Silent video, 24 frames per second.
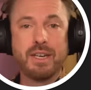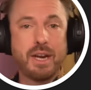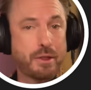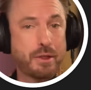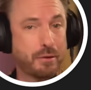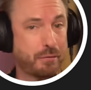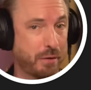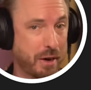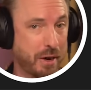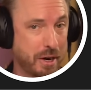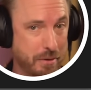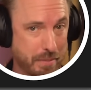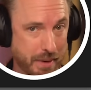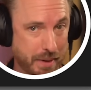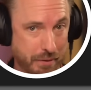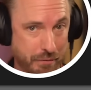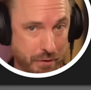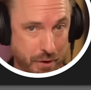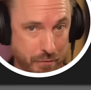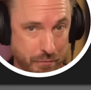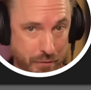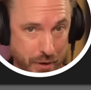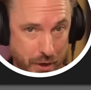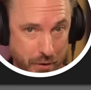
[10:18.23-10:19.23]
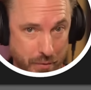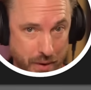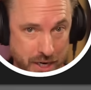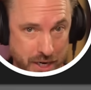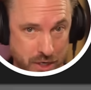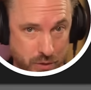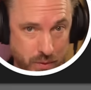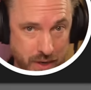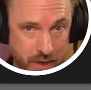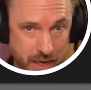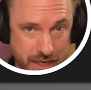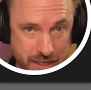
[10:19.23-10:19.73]
Now, the final bit of
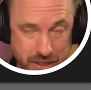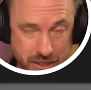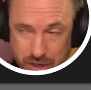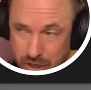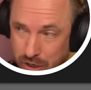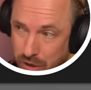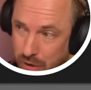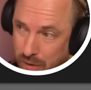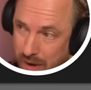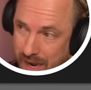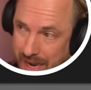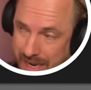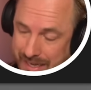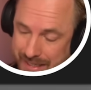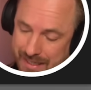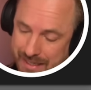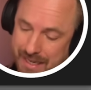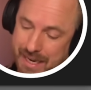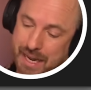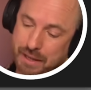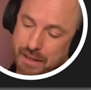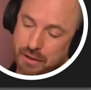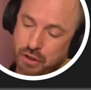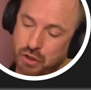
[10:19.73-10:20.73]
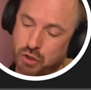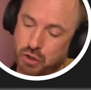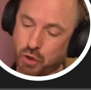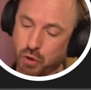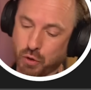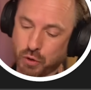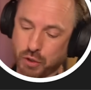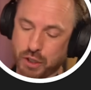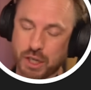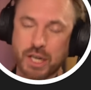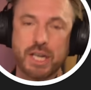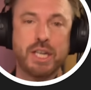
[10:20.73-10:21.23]
configuration we need to do is select the
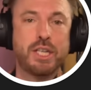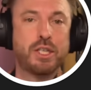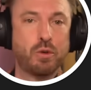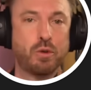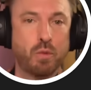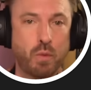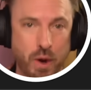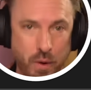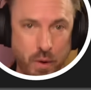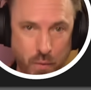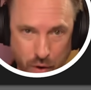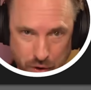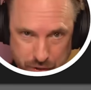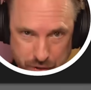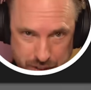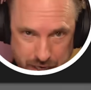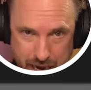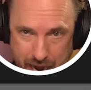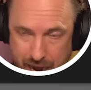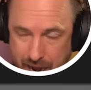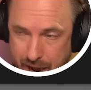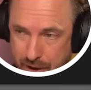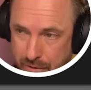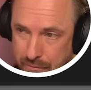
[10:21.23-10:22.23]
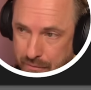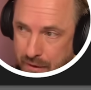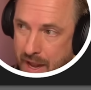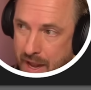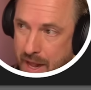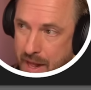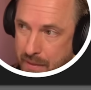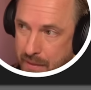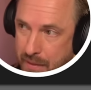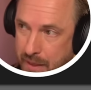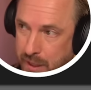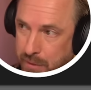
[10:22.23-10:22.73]
sources we want to have
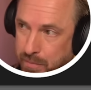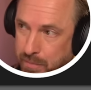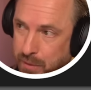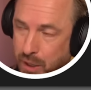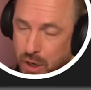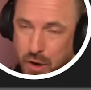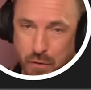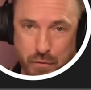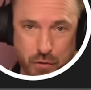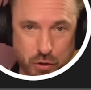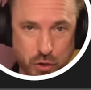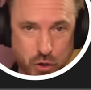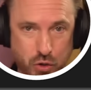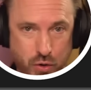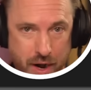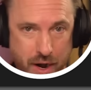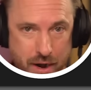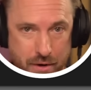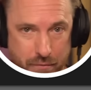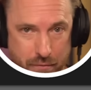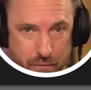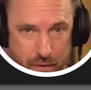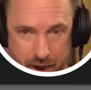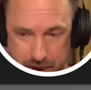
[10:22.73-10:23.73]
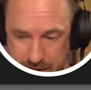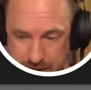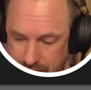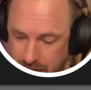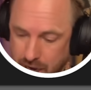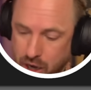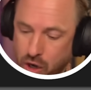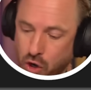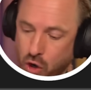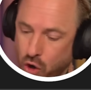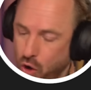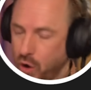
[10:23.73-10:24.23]
this beautiful trend
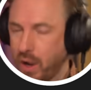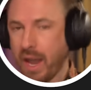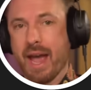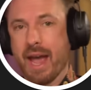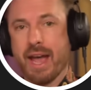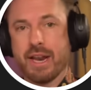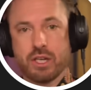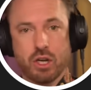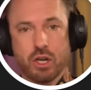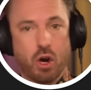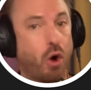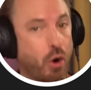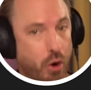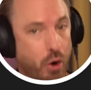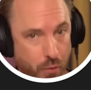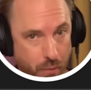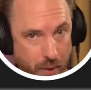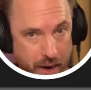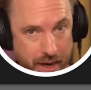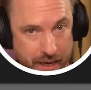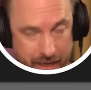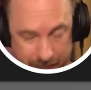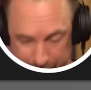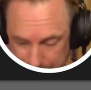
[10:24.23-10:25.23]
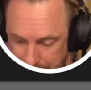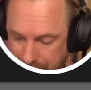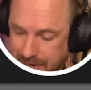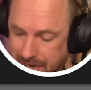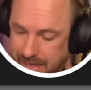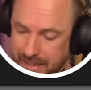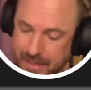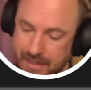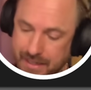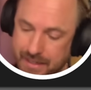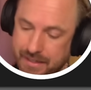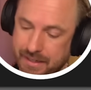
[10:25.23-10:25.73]
finder look at on a regular
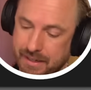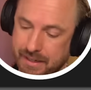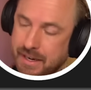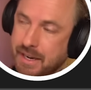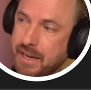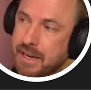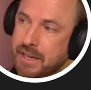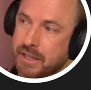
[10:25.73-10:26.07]
basis.